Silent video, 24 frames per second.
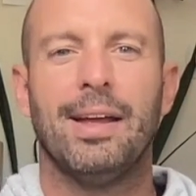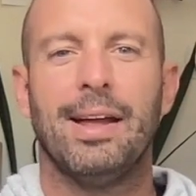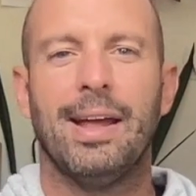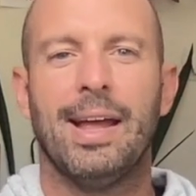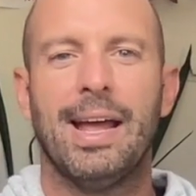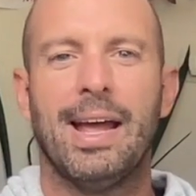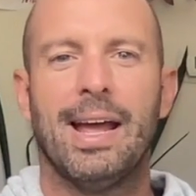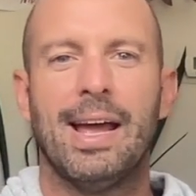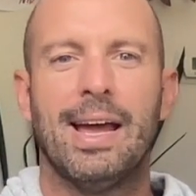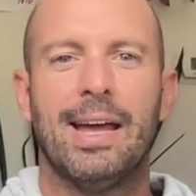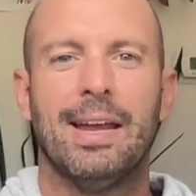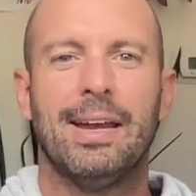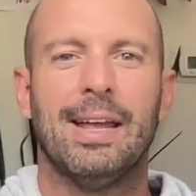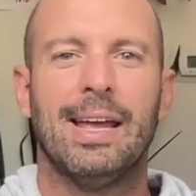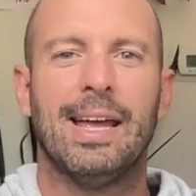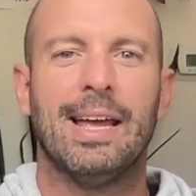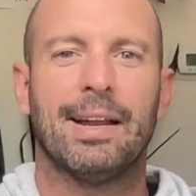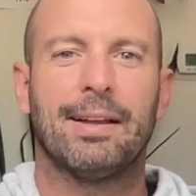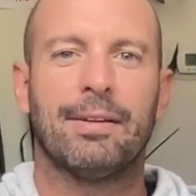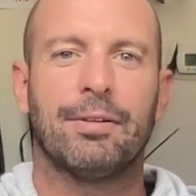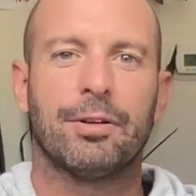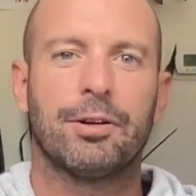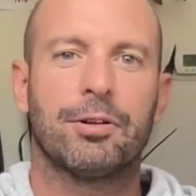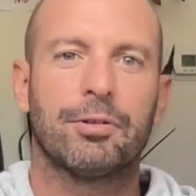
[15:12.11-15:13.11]
and
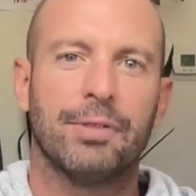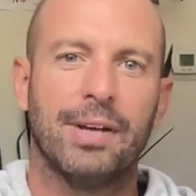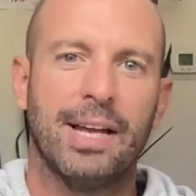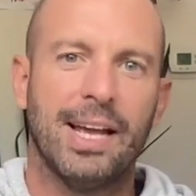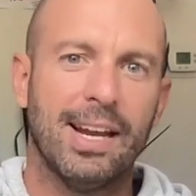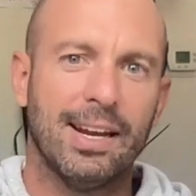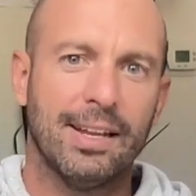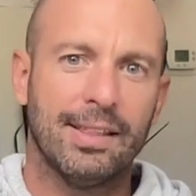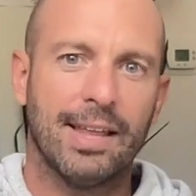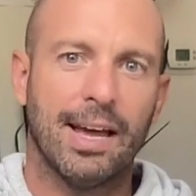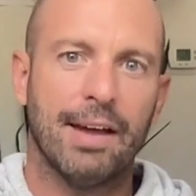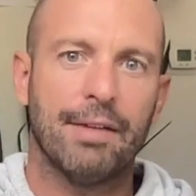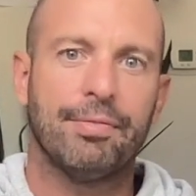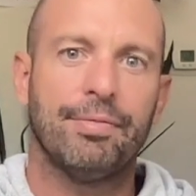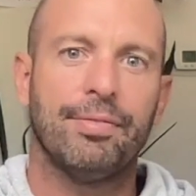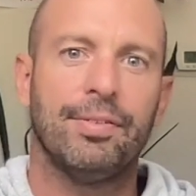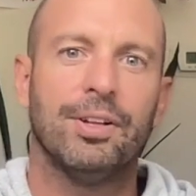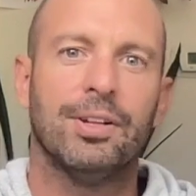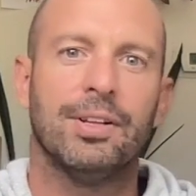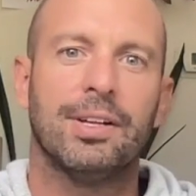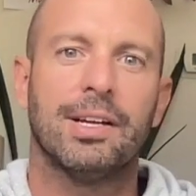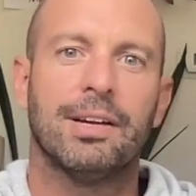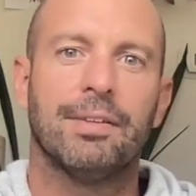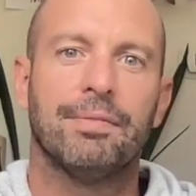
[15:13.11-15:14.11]
it created that
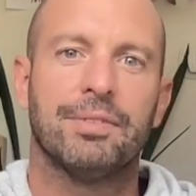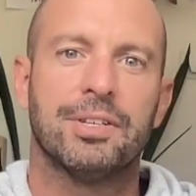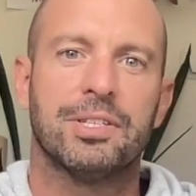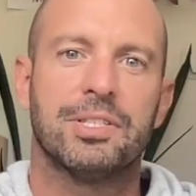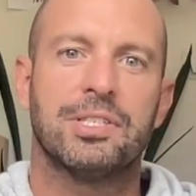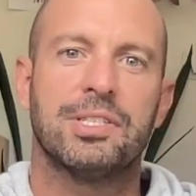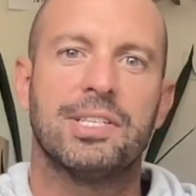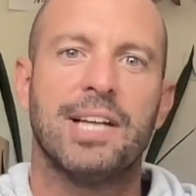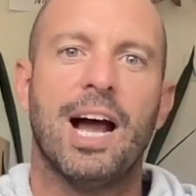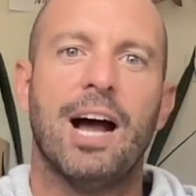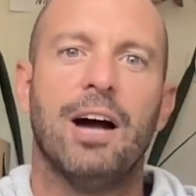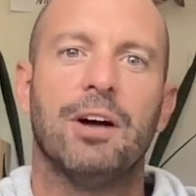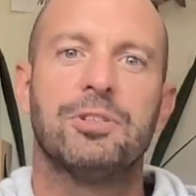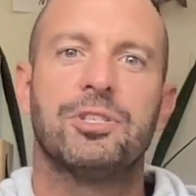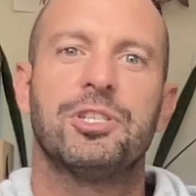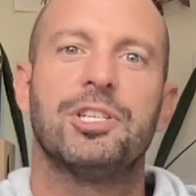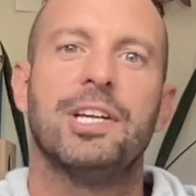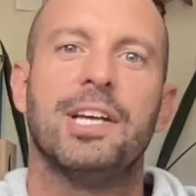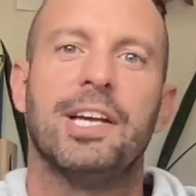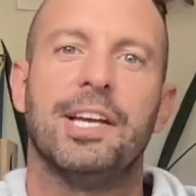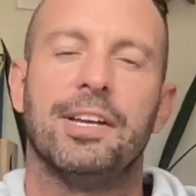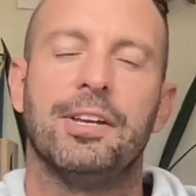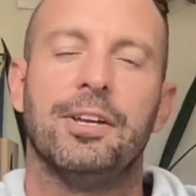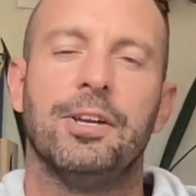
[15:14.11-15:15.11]
feeling of
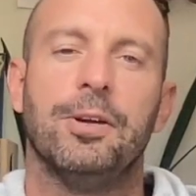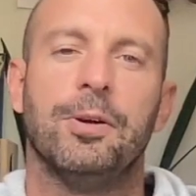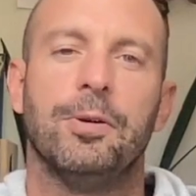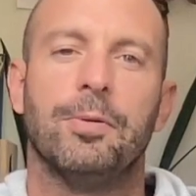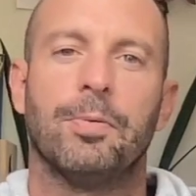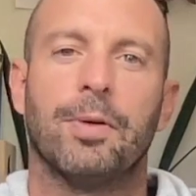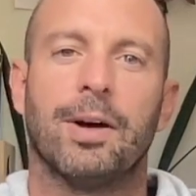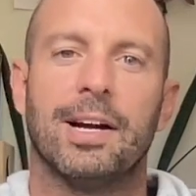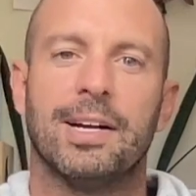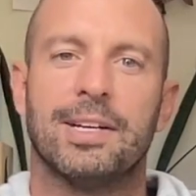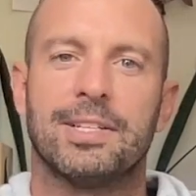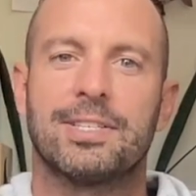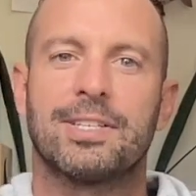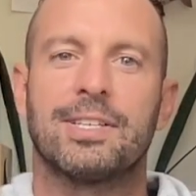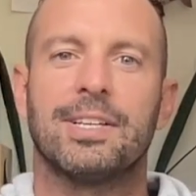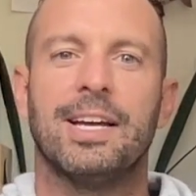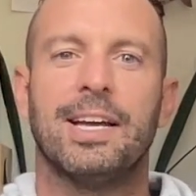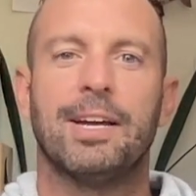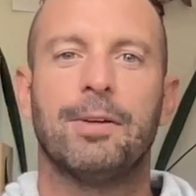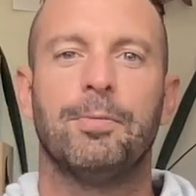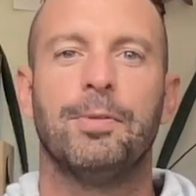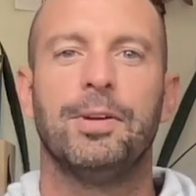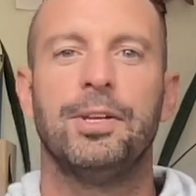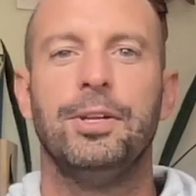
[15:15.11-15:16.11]
nostalgia in you, where it's
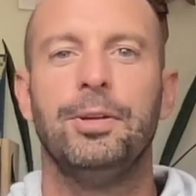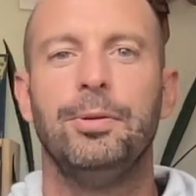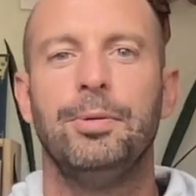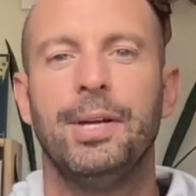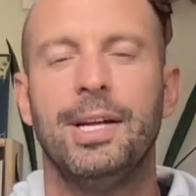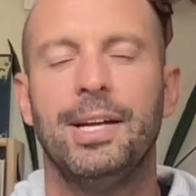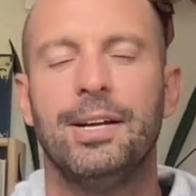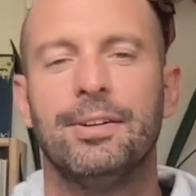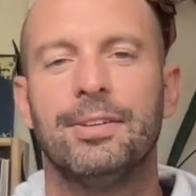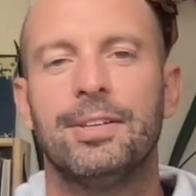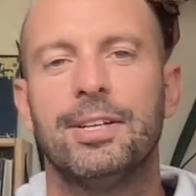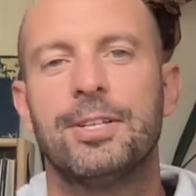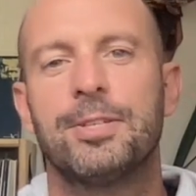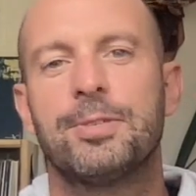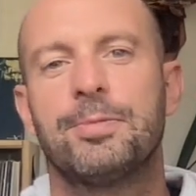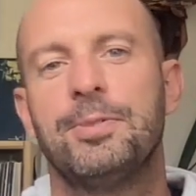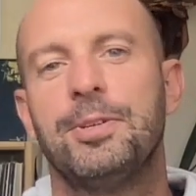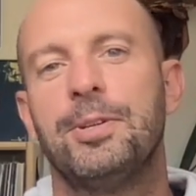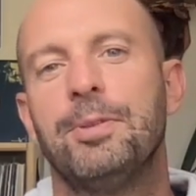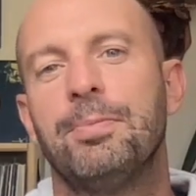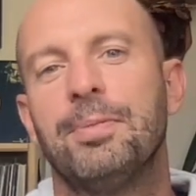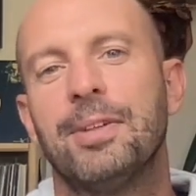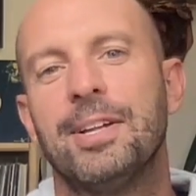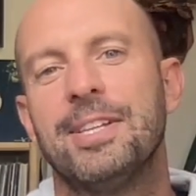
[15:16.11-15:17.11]
like when you hear this,
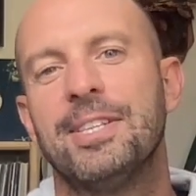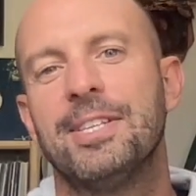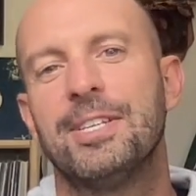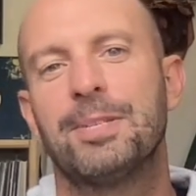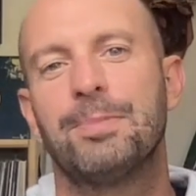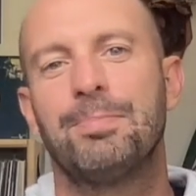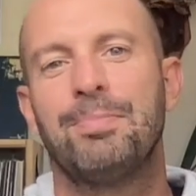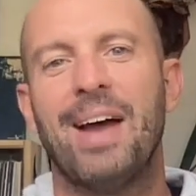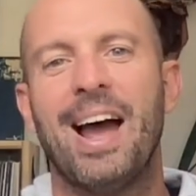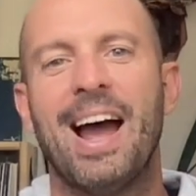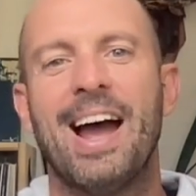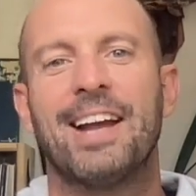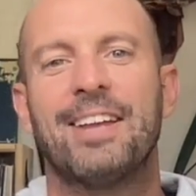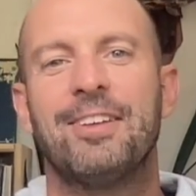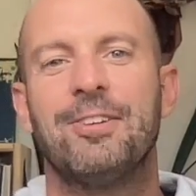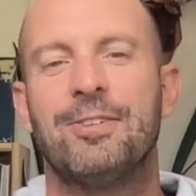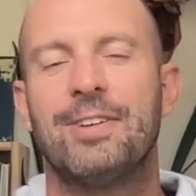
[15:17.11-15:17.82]
when you play this back,